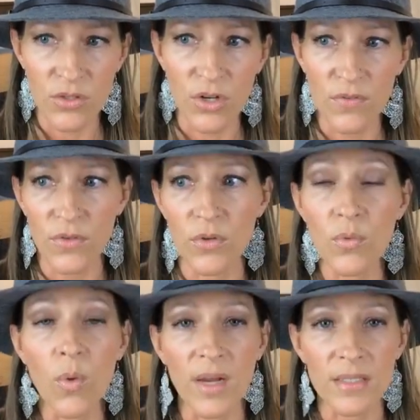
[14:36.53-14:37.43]
So if you
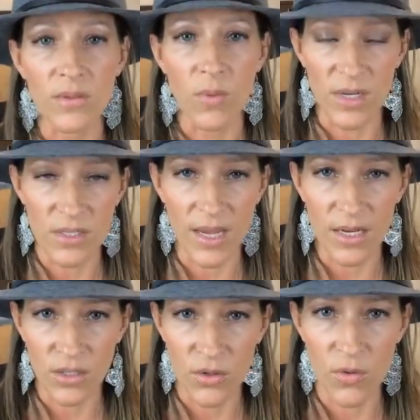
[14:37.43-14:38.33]
want to watch
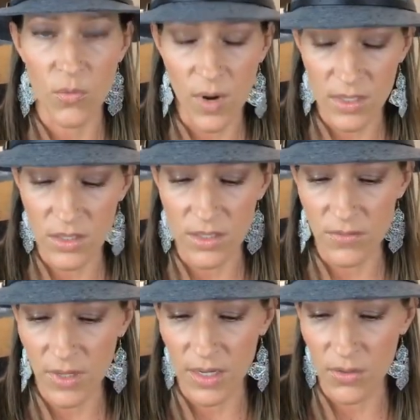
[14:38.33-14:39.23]
that, you know, watch it
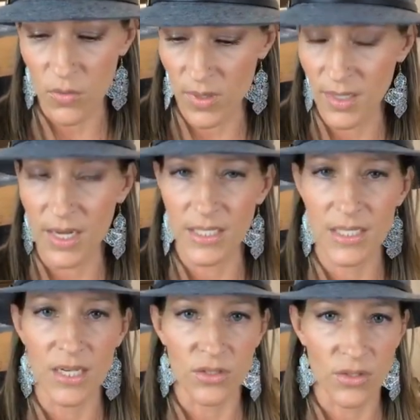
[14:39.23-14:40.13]
uh, the one that I
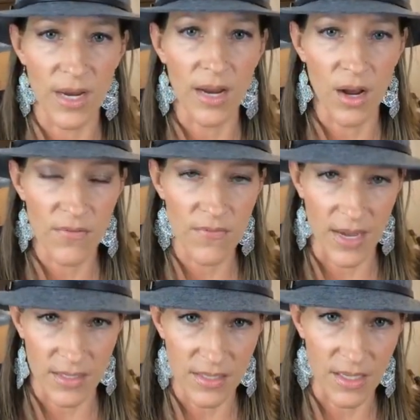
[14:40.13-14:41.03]
did yesterday on
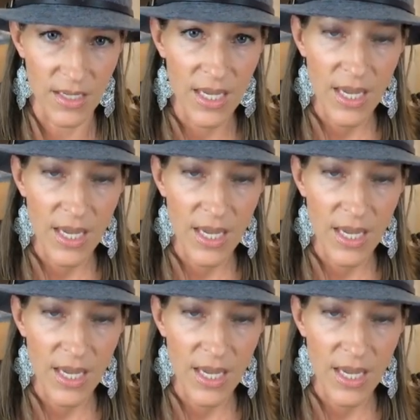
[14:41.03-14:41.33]
fasting.